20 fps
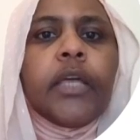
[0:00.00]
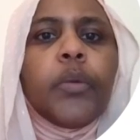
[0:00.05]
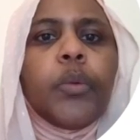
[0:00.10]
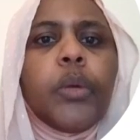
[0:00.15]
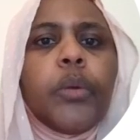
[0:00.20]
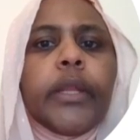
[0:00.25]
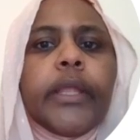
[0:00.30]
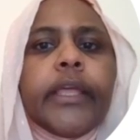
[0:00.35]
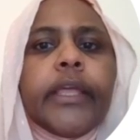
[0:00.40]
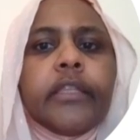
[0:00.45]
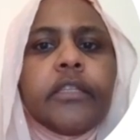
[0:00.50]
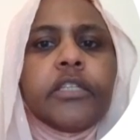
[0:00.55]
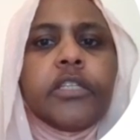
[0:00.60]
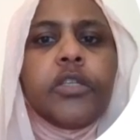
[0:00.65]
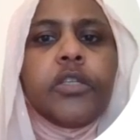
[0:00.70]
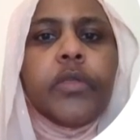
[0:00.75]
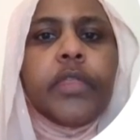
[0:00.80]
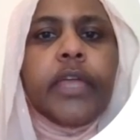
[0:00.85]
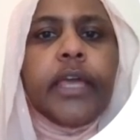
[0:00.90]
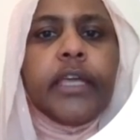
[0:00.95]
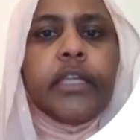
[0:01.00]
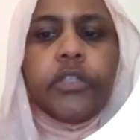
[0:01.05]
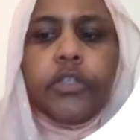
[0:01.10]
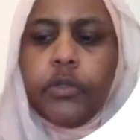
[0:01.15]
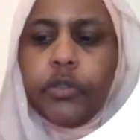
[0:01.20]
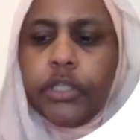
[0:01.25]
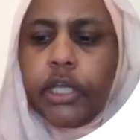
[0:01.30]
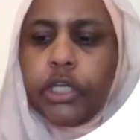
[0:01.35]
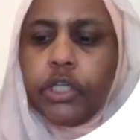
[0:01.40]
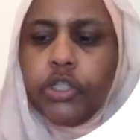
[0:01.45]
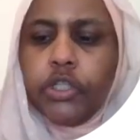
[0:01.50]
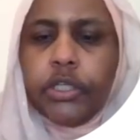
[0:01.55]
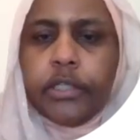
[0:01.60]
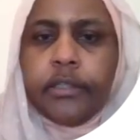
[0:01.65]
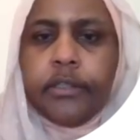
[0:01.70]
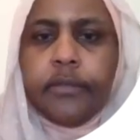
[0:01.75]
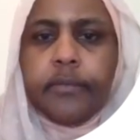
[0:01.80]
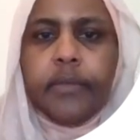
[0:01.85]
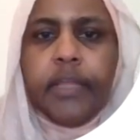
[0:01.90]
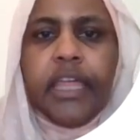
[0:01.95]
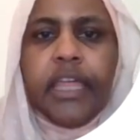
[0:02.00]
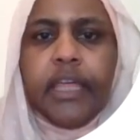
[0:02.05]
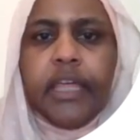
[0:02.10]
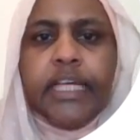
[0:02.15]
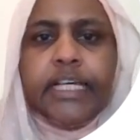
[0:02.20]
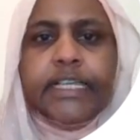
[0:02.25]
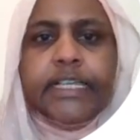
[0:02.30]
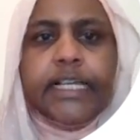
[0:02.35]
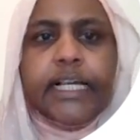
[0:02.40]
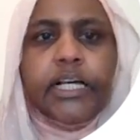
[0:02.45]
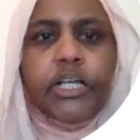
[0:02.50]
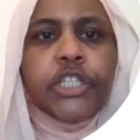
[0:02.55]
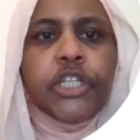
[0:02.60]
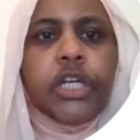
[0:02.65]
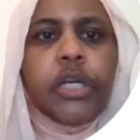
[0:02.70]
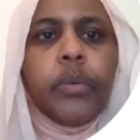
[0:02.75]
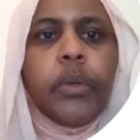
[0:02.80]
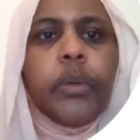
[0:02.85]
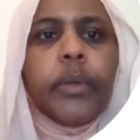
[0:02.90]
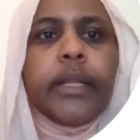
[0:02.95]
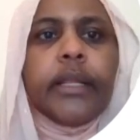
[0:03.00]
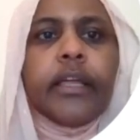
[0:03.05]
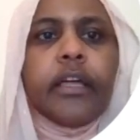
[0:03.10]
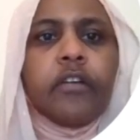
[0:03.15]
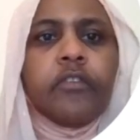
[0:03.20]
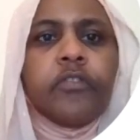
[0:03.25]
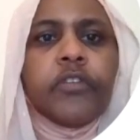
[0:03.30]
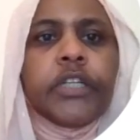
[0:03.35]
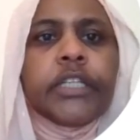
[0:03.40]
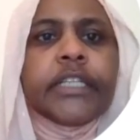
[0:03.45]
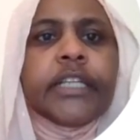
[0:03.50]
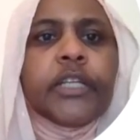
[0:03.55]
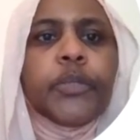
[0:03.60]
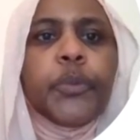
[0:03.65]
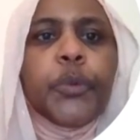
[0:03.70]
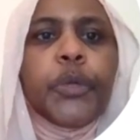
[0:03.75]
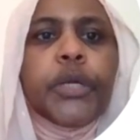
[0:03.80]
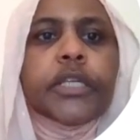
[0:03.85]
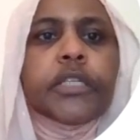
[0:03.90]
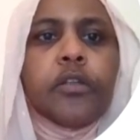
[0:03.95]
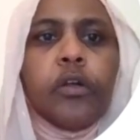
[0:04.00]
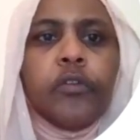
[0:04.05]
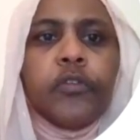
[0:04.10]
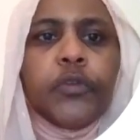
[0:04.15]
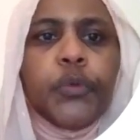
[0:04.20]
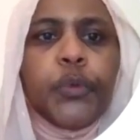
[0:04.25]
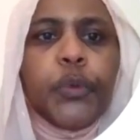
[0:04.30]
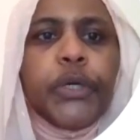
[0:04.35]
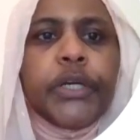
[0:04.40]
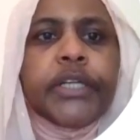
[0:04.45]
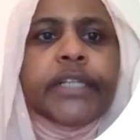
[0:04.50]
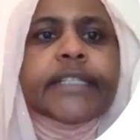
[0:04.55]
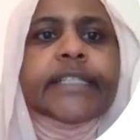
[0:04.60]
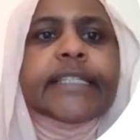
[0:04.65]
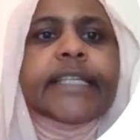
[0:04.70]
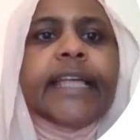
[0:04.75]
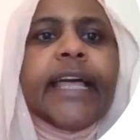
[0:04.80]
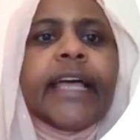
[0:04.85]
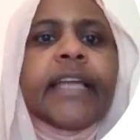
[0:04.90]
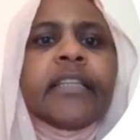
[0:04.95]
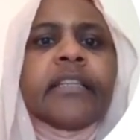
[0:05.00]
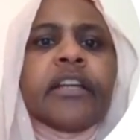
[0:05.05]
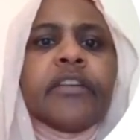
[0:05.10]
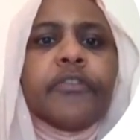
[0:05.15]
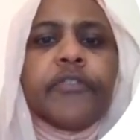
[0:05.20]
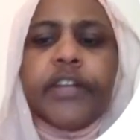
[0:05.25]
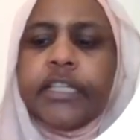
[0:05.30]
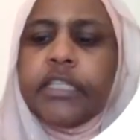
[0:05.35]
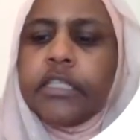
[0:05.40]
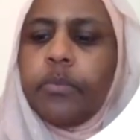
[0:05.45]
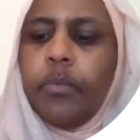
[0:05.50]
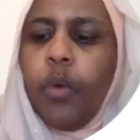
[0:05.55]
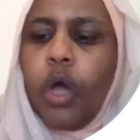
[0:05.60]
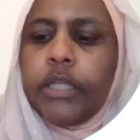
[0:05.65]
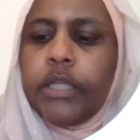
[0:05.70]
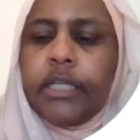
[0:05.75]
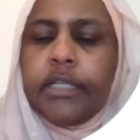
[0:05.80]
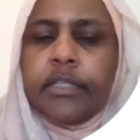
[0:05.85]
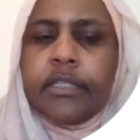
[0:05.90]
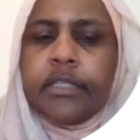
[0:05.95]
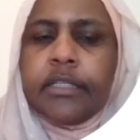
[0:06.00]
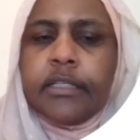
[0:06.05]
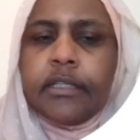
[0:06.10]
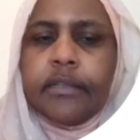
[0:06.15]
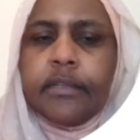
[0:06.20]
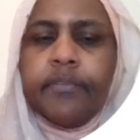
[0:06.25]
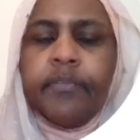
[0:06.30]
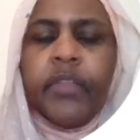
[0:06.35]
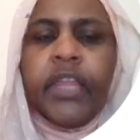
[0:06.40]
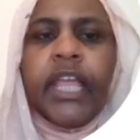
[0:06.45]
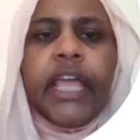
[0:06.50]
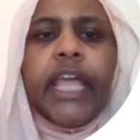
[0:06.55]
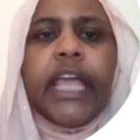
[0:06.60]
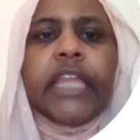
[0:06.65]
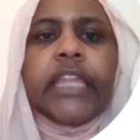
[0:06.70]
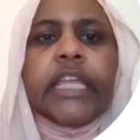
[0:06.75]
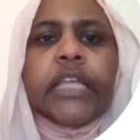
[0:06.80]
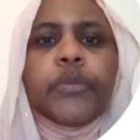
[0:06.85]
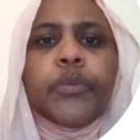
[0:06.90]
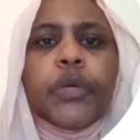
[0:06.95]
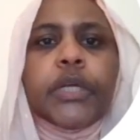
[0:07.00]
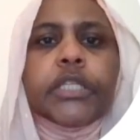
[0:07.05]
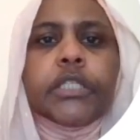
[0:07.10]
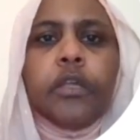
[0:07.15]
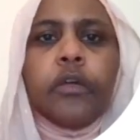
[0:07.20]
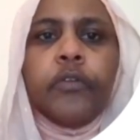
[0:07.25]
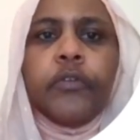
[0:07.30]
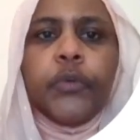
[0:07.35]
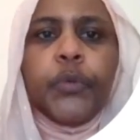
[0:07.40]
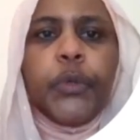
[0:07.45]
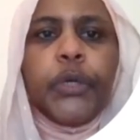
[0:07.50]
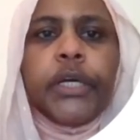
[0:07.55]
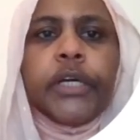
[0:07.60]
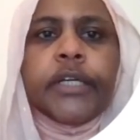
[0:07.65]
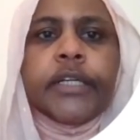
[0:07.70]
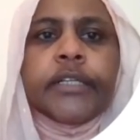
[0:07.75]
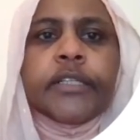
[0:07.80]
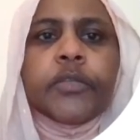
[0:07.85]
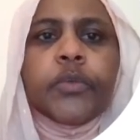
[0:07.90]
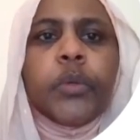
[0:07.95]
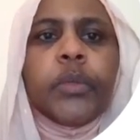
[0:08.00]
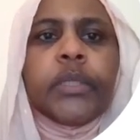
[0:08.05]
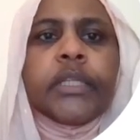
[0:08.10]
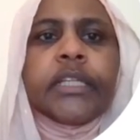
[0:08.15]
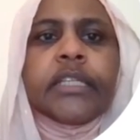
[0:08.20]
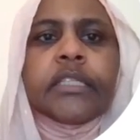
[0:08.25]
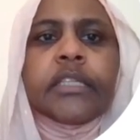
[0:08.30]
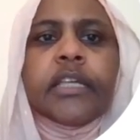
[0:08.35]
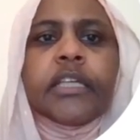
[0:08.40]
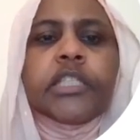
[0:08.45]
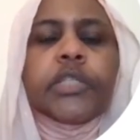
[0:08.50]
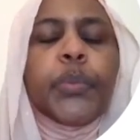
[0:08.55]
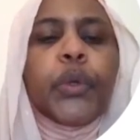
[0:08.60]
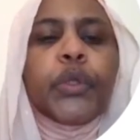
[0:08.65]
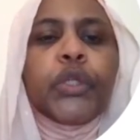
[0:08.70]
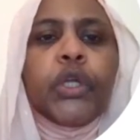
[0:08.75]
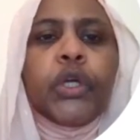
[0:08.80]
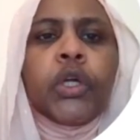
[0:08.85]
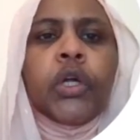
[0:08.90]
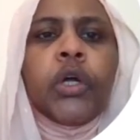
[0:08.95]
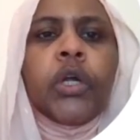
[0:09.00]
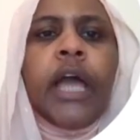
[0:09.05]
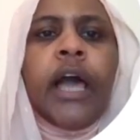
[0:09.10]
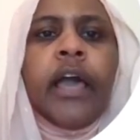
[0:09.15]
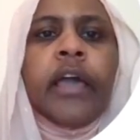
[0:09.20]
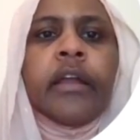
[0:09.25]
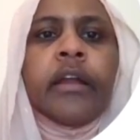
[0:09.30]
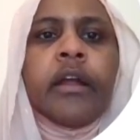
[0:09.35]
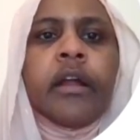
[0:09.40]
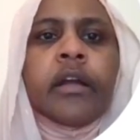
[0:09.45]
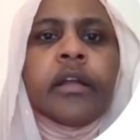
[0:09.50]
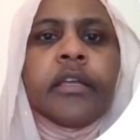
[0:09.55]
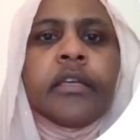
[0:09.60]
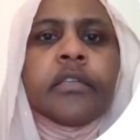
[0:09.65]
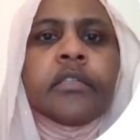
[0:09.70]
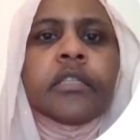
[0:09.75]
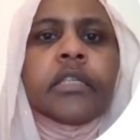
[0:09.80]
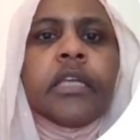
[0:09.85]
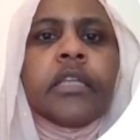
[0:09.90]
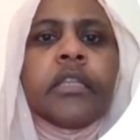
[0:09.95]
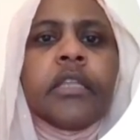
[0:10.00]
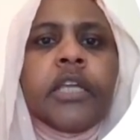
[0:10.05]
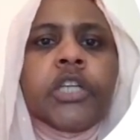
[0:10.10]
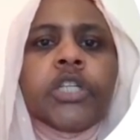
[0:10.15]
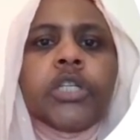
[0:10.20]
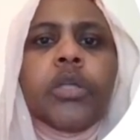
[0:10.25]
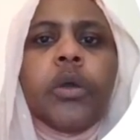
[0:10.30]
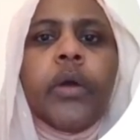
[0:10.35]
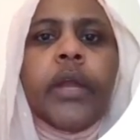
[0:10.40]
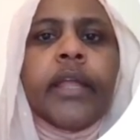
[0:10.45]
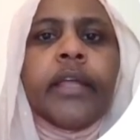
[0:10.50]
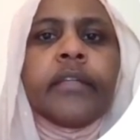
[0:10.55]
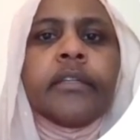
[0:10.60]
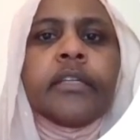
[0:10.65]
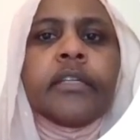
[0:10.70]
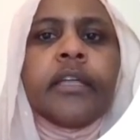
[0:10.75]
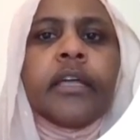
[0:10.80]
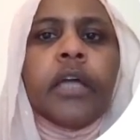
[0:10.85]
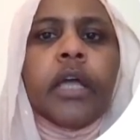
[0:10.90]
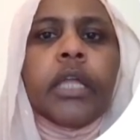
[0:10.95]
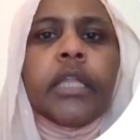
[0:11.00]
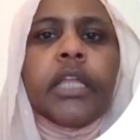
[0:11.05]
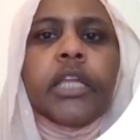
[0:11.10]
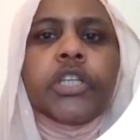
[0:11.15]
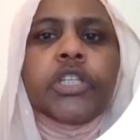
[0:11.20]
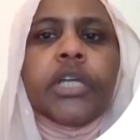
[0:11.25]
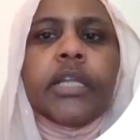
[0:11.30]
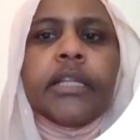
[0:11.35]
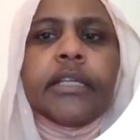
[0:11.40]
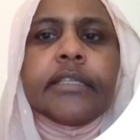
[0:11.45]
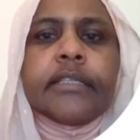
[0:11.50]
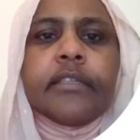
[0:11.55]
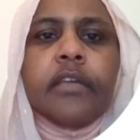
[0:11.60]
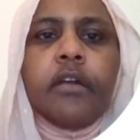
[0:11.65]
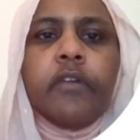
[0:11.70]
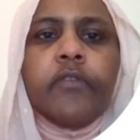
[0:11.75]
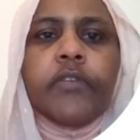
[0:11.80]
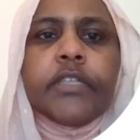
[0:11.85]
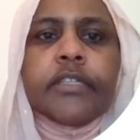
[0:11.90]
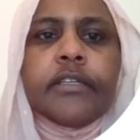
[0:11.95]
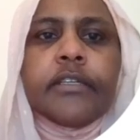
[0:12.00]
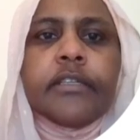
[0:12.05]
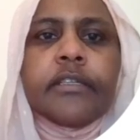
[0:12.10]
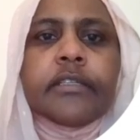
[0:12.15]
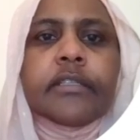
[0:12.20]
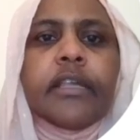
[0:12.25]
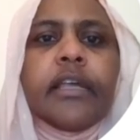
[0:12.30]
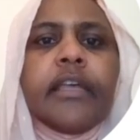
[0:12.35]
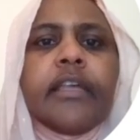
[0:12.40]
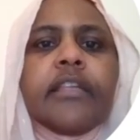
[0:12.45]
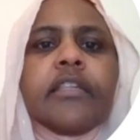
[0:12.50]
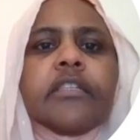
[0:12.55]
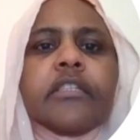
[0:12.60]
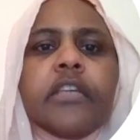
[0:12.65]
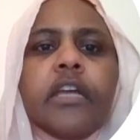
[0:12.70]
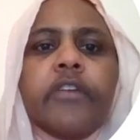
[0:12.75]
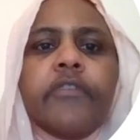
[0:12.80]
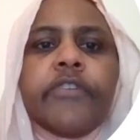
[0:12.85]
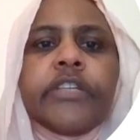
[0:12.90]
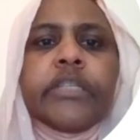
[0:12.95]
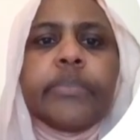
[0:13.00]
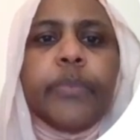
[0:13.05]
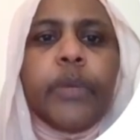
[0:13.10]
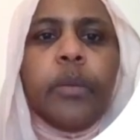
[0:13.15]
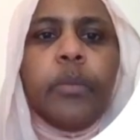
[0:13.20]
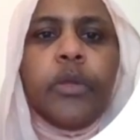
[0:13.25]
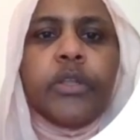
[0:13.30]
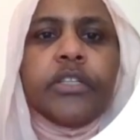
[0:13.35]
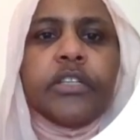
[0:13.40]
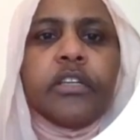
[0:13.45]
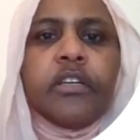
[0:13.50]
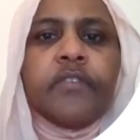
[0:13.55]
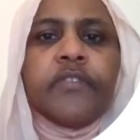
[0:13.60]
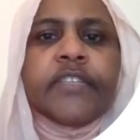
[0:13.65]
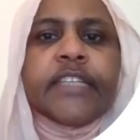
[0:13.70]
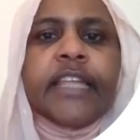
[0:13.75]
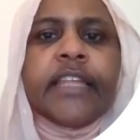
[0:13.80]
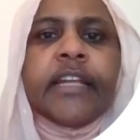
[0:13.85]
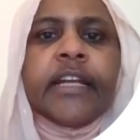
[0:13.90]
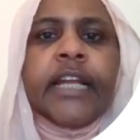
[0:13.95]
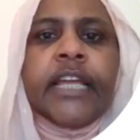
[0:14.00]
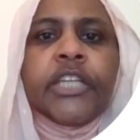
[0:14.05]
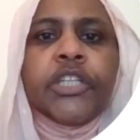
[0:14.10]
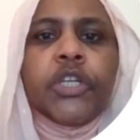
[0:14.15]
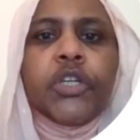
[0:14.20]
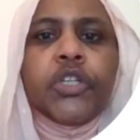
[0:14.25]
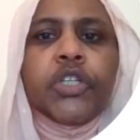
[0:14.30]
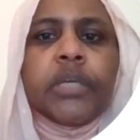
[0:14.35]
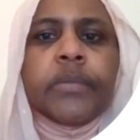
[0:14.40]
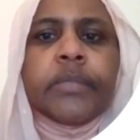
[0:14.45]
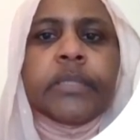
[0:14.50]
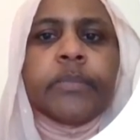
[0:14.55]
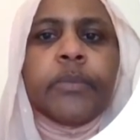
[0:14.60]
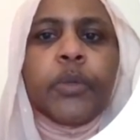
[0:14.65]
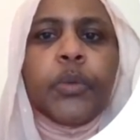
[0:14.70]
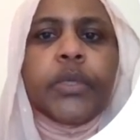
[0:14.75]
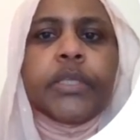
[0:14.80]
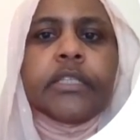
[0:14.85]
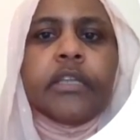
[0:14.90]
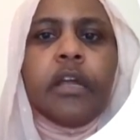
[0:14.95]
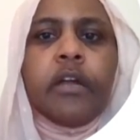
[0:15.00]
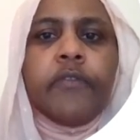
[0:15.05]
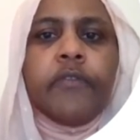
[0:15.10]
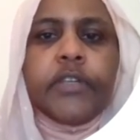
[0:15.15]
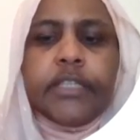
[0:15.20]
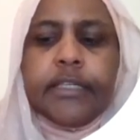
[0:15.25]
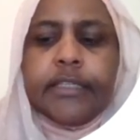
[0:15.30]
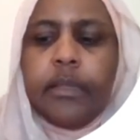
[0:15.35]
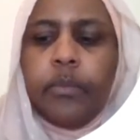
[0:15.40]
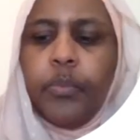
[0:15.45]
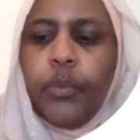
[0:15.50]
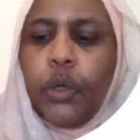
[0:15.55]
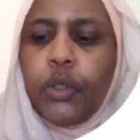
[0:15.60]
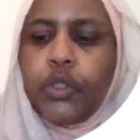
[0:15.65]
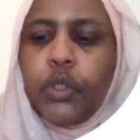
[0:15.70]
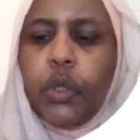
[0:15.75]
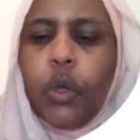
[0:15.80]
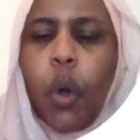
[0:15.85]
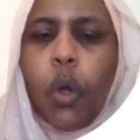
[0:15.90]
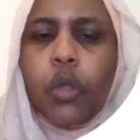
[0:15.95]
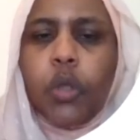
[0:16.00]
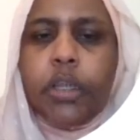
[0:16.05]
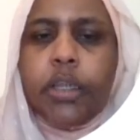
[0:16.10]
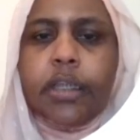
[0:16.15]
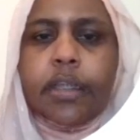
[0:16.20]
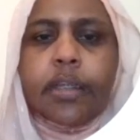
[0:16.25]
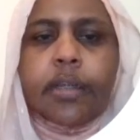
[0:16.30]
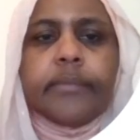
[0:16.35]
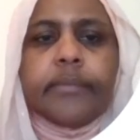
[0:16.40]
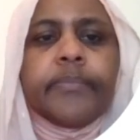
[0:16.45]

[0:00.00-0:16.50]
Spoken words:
We will continue the introduction. In this lecture, we will cover network softwares and reference models. In network softwares, we will discuss protocol hierarchies, connection-oriented and connectionless services, service primitives, and relationships between services and protocols.